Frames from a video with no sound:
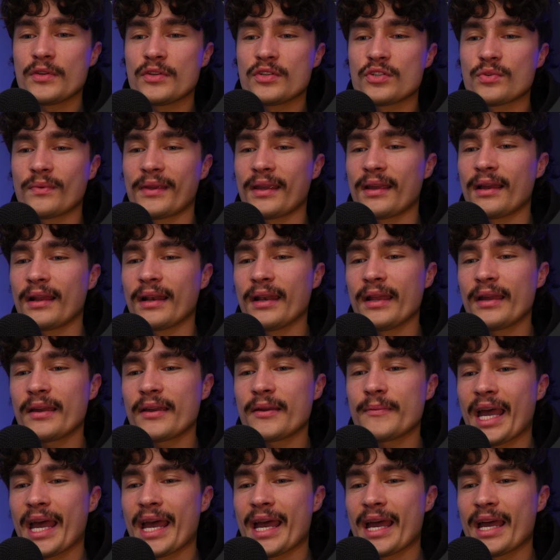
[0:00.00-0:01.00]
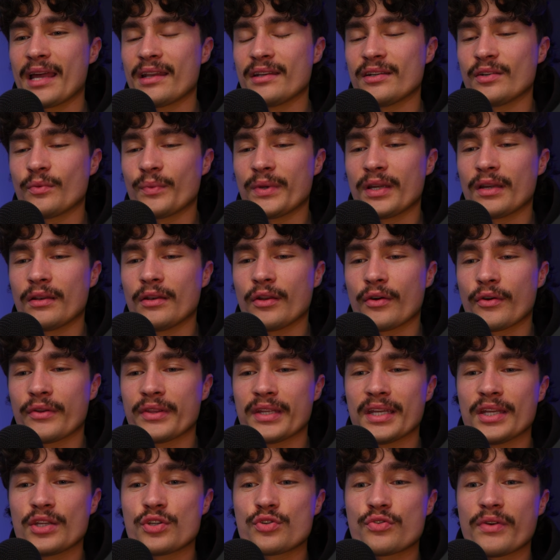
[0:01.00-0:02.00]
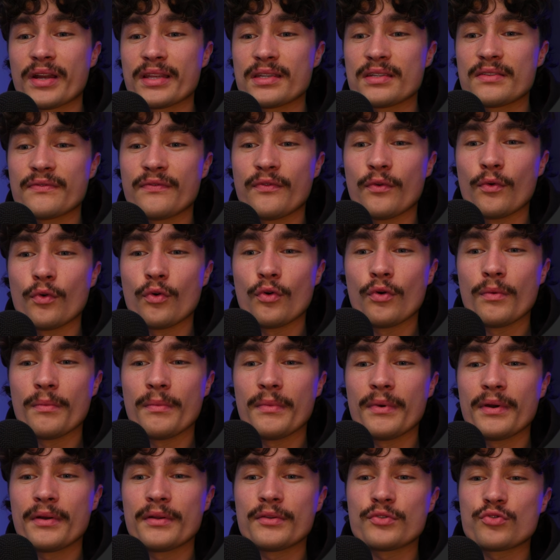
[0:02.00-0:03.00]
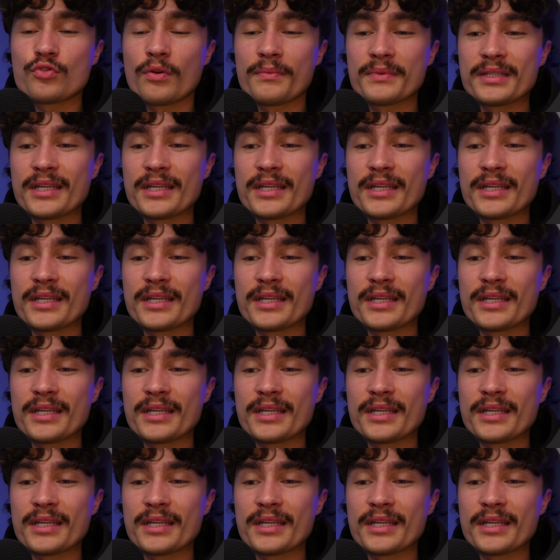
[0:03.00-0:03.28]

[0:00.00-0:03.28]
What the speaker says: So we can click and we can look on the transform drop